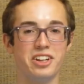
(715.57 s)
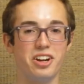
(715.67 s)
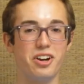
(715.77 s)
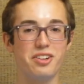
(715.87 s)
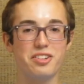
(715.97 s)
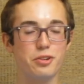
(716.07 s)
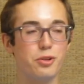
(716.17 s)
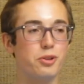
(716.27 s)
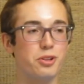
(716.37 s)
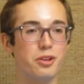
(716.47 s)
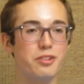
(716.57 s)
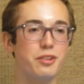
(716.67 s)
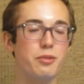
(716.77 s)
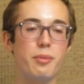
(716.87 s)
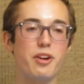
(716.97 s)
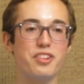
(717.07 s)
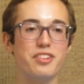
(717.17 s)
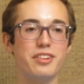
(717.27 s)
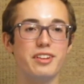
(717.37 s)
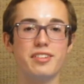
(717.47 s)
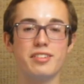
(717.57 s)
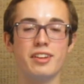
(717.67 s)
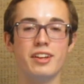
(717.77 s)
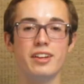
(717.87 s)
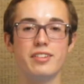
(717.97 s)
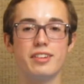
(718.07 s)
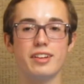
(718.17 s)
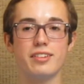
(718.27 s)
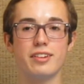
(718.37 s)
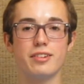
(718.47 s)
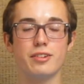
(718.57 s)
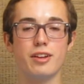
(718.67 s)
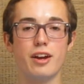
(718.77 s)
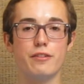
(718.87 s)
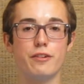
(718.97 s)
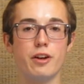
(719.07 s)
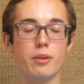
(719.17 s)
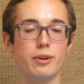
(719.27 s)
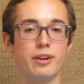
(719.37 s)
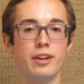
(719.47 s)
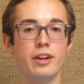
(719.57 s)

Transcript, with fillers: Alright, so closing remarks on this 6 sensor line follower.